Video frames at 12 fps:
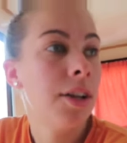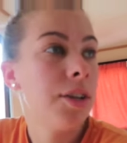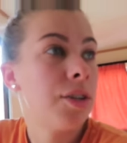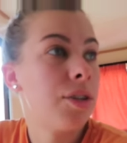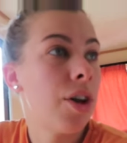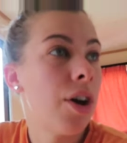
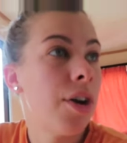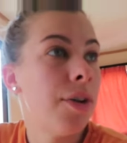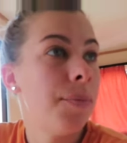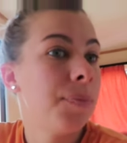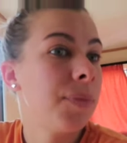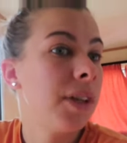
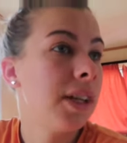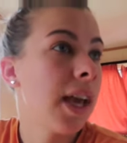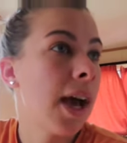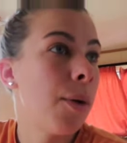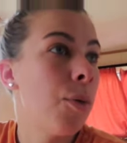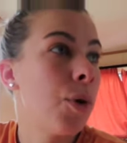So
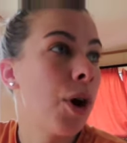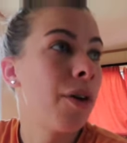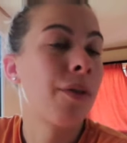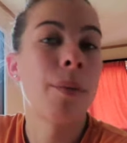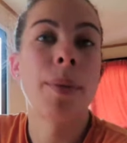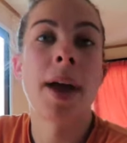yeah, we'll go
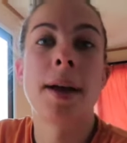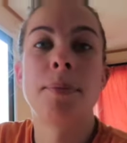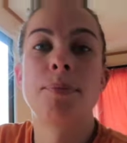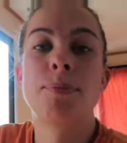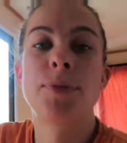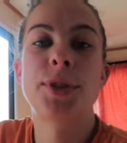from
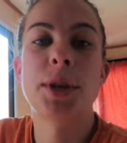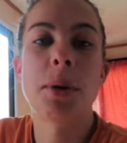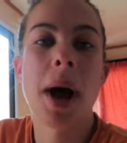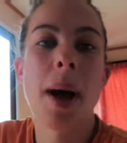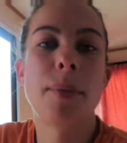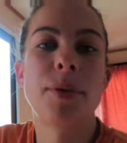there, see
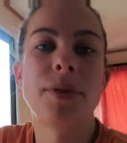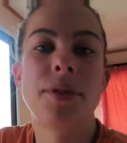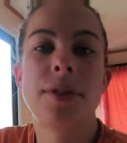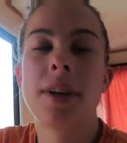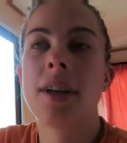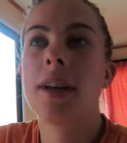what happens.